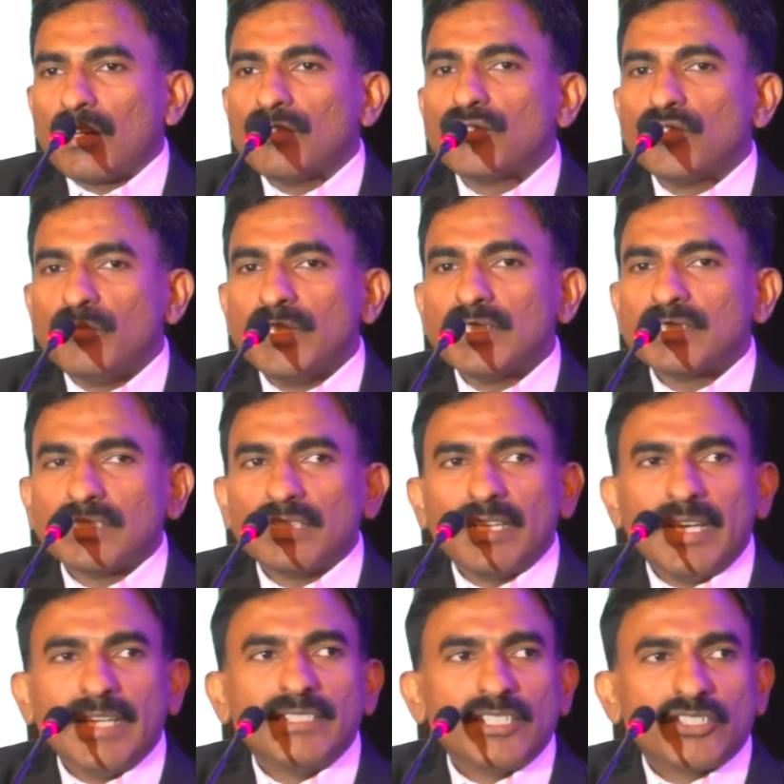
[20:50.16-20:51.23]
consumers,
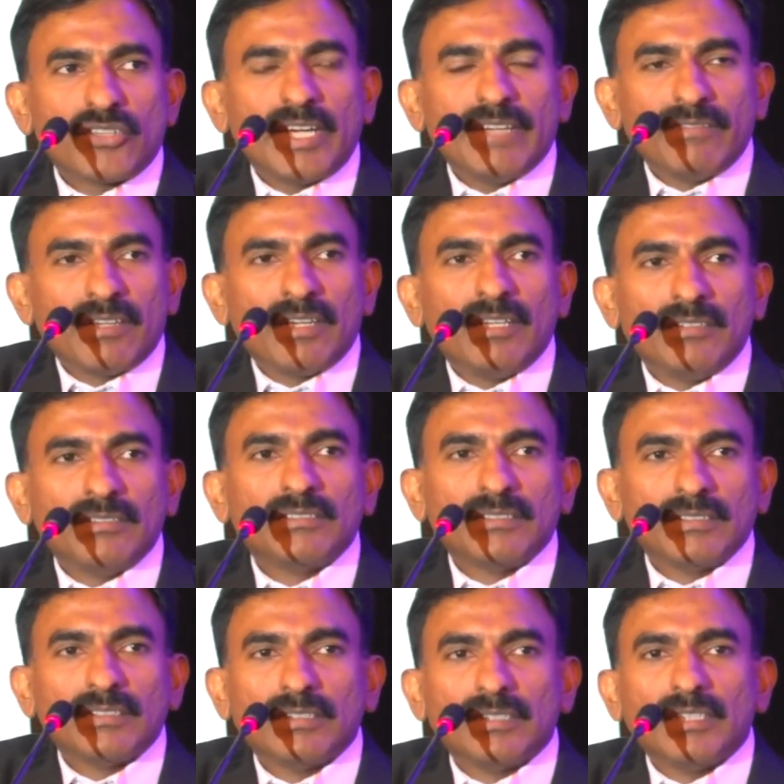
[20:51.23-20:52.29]
as they drive
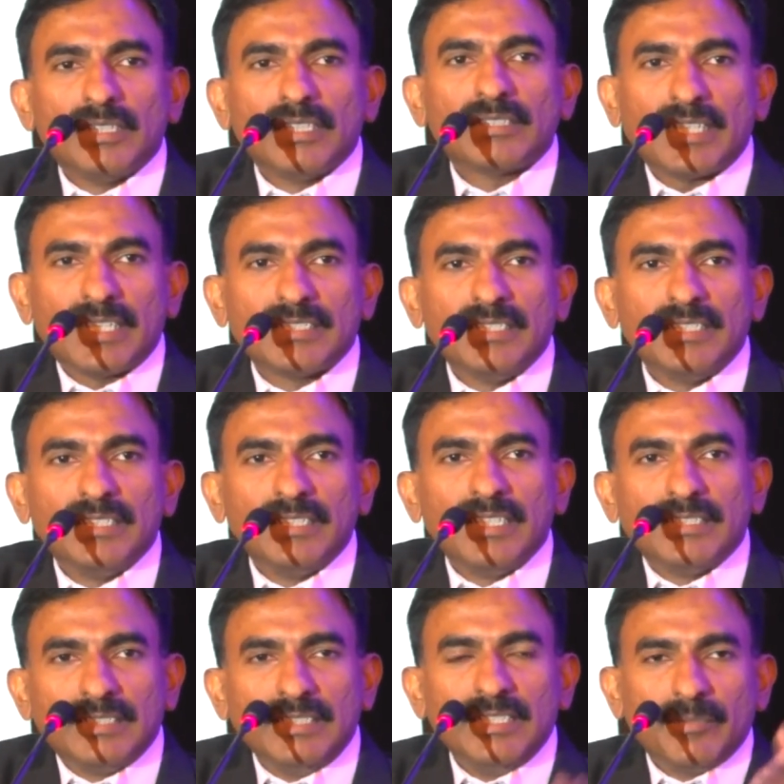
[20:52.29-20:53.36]
along in the taxi,
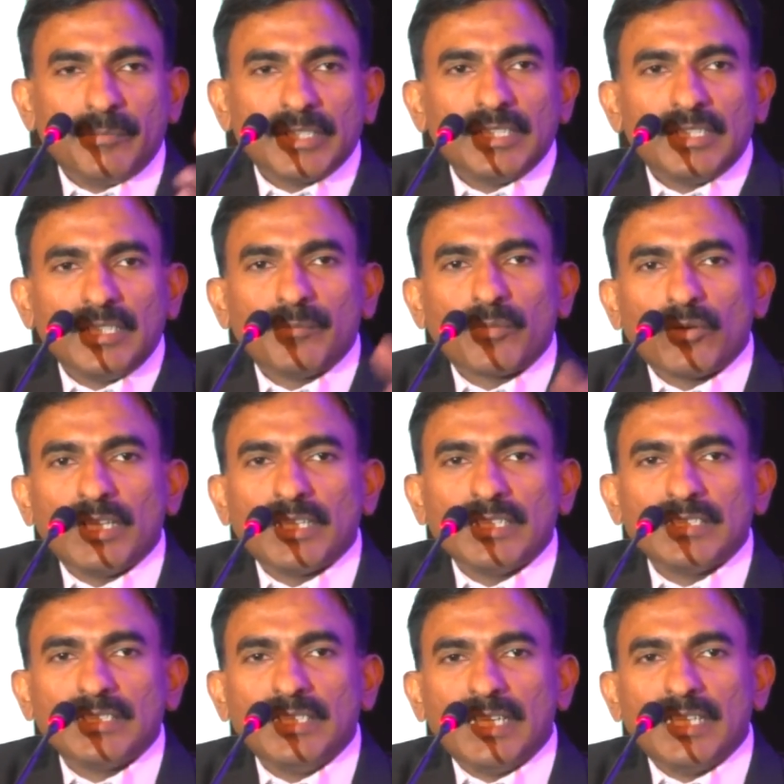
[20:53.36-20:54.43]
they see a particular
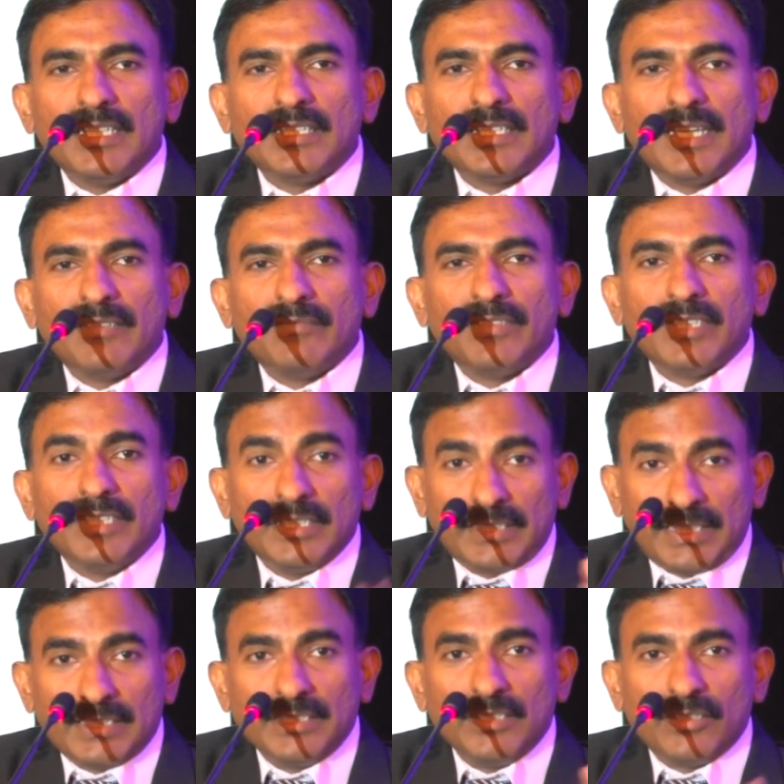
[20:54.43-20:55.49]
product, they see either in the advert in
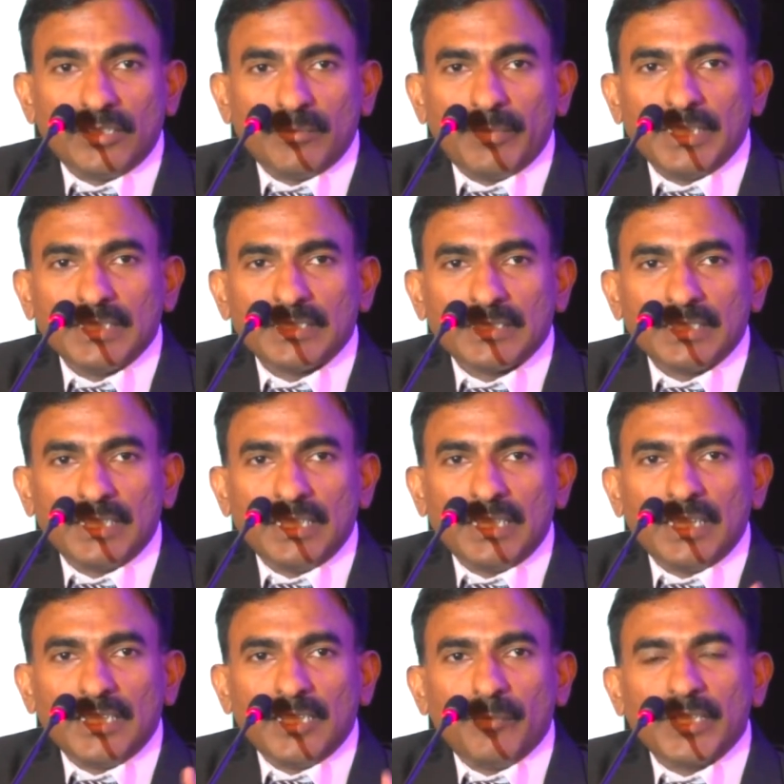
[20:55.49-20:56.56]
the taxi or in the bus,
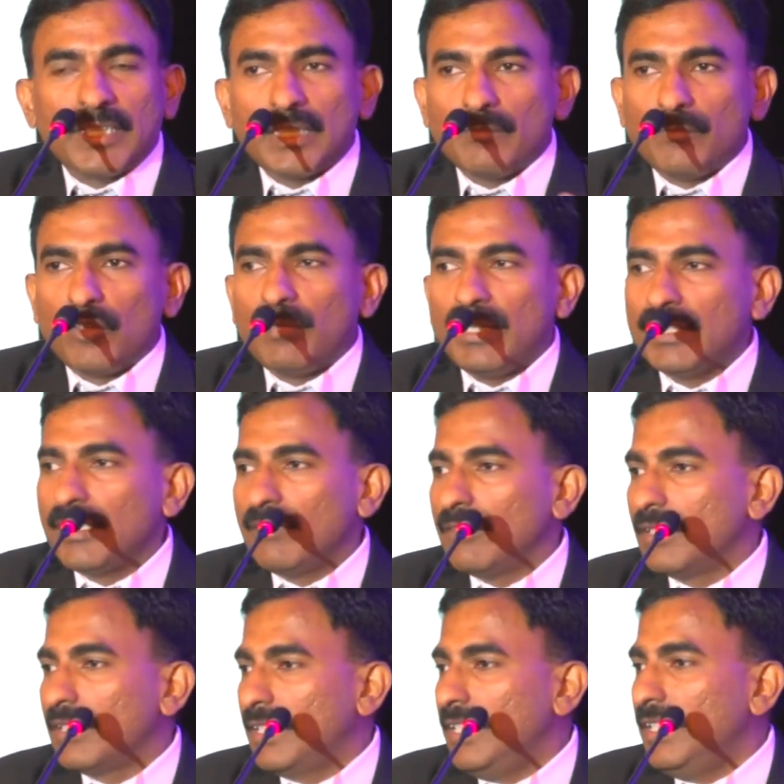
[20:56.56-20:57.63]
they pick up the mobile, they
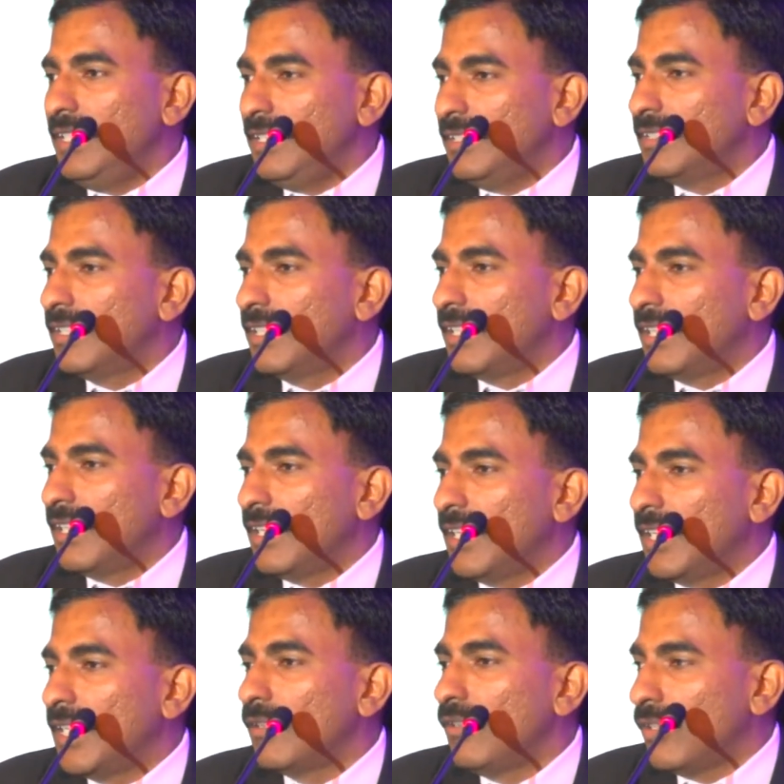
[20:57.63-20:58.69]
will key in,
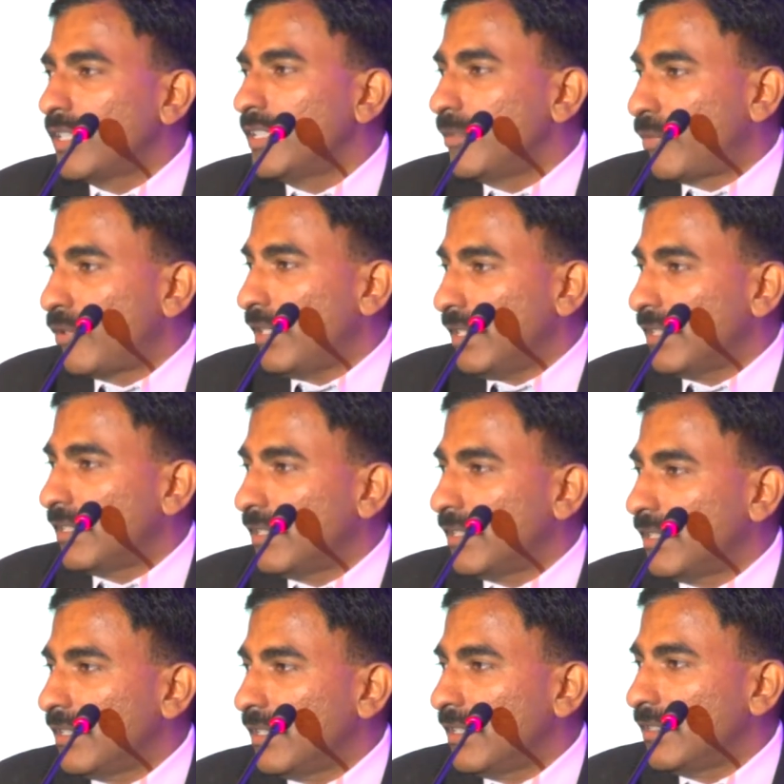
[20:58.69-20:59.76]
they will lock in the product
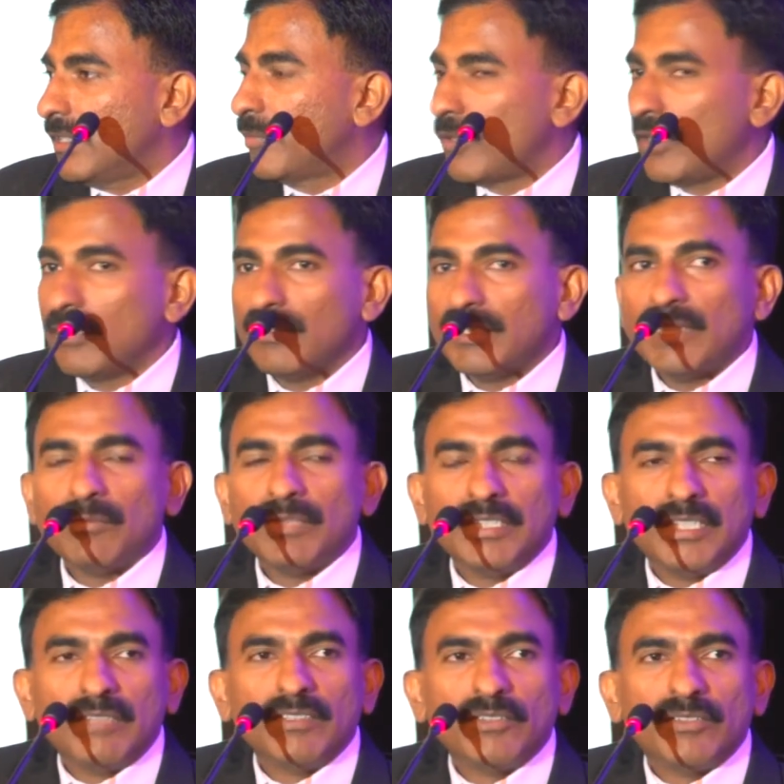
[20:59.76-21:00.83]
will then
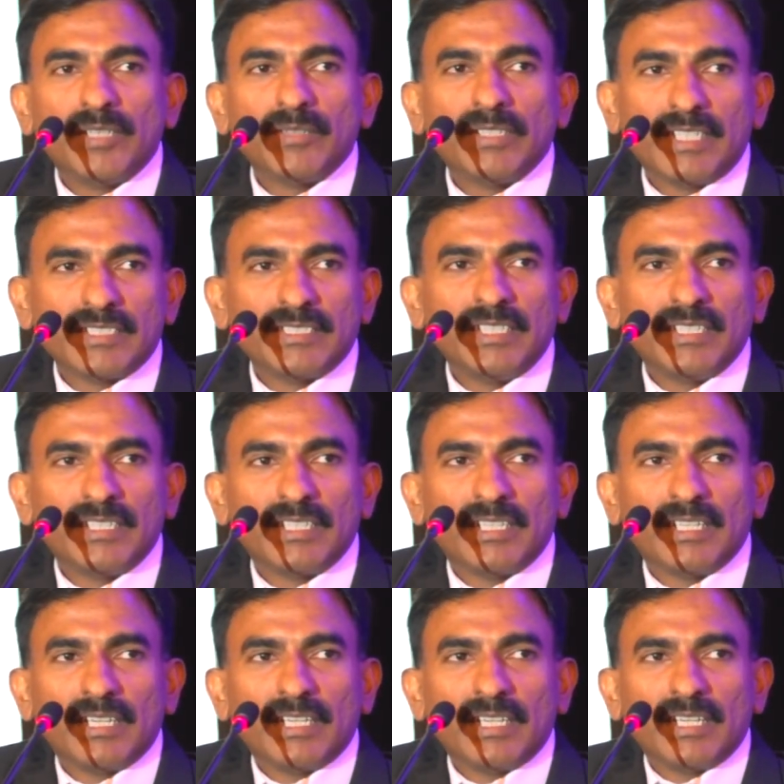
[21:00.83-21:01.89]
be delivered to them the next day.
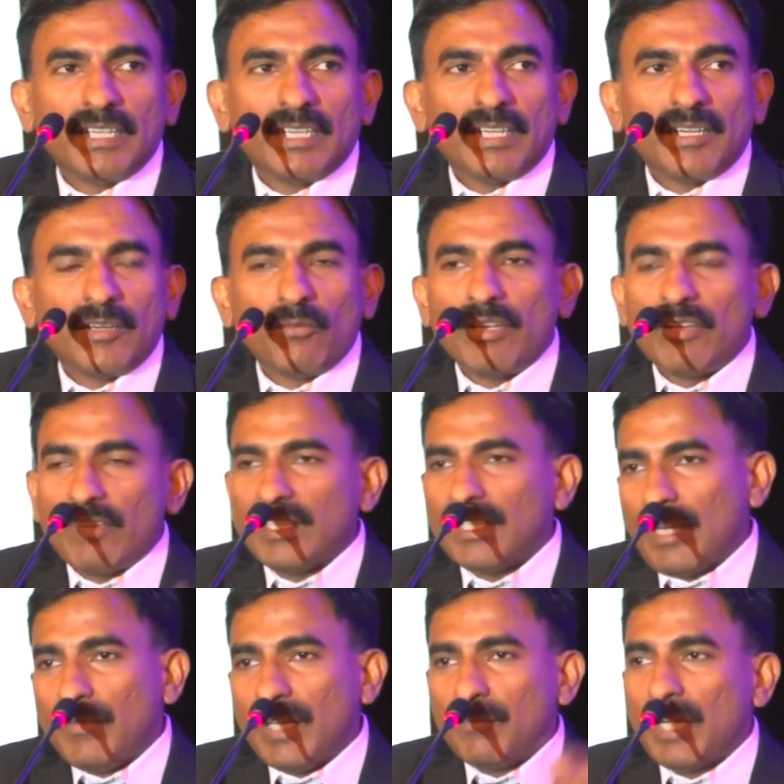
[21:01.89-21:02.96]
When I
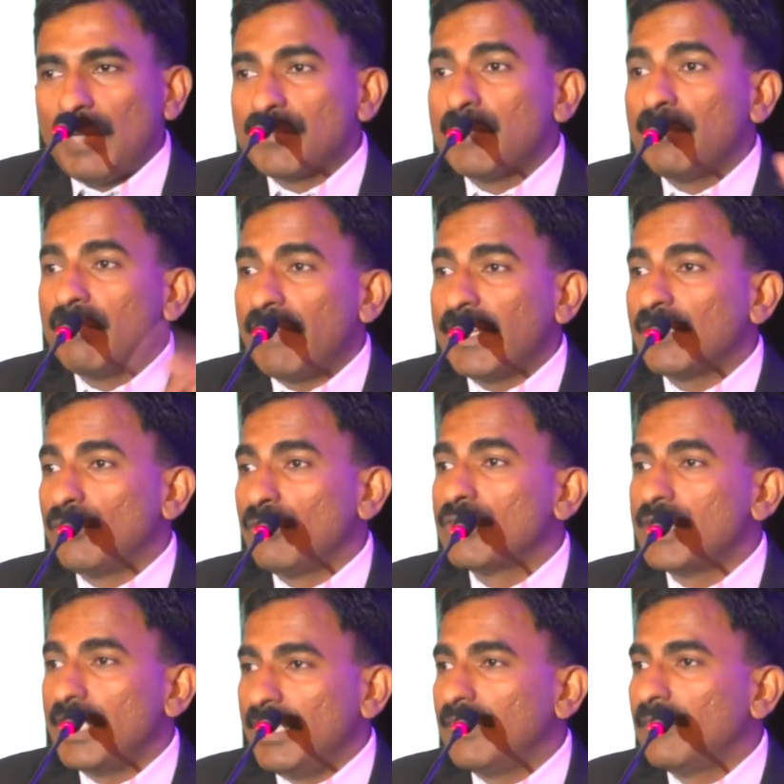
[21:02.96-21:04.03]
read, I'm simplifying the
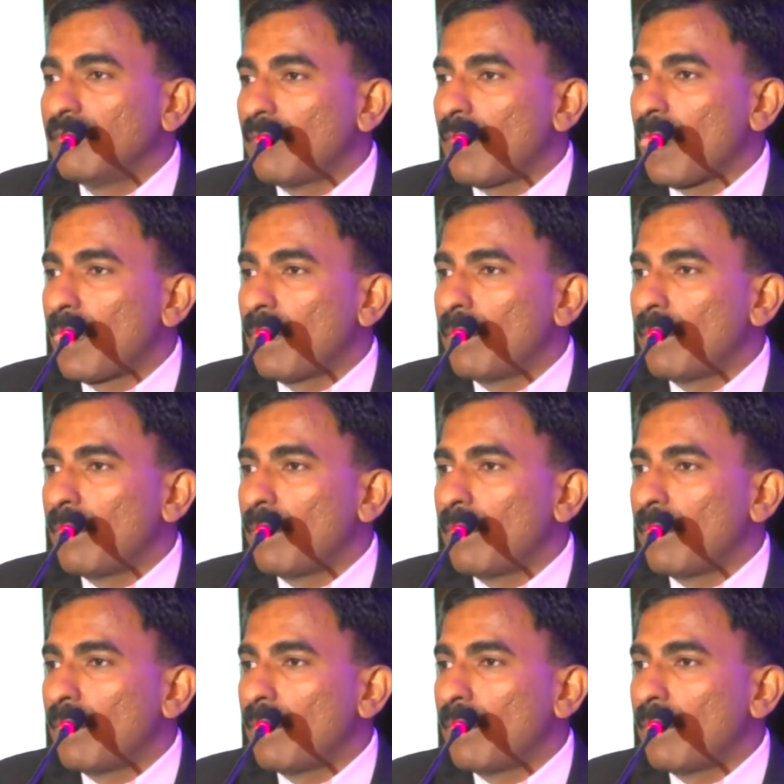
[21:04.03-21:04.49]
whole chain,